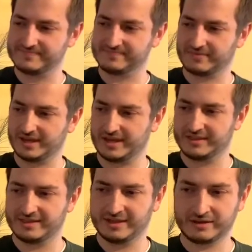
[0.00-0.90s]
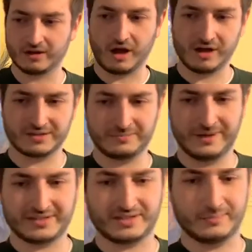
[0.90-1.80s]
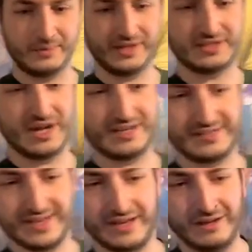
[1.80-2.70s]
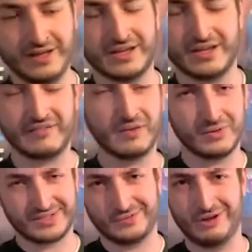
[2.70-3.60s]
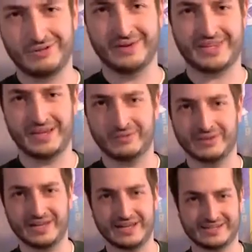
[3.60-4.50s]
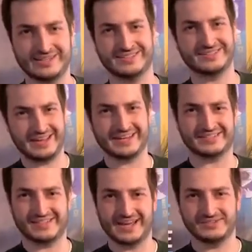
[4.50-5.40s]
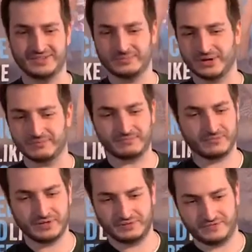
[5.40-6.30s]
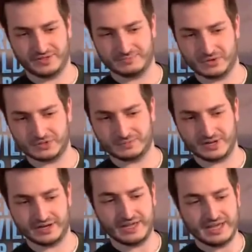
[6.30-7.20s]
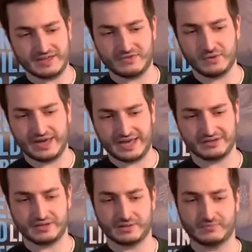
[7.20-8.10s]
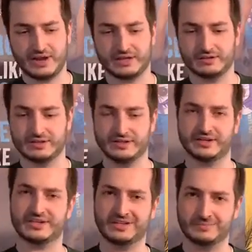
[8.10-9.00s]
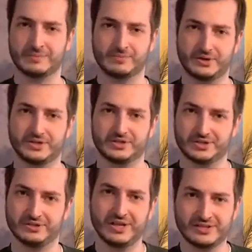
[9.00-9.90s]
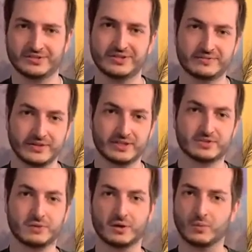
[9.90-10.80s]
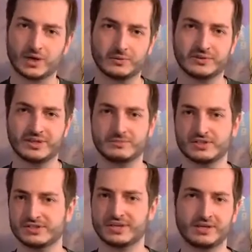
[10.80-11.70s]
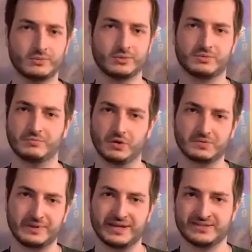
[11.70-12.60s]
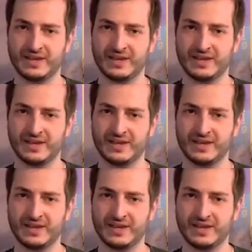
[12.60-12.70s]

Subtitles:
And they're awesome pets. They're pretty docile. Every once in a while you might get one that is kind of sassy, but really for the most part, if you handle them regularly, they're going to be pretty chill. So you really just want to work with them just like you would with most pets.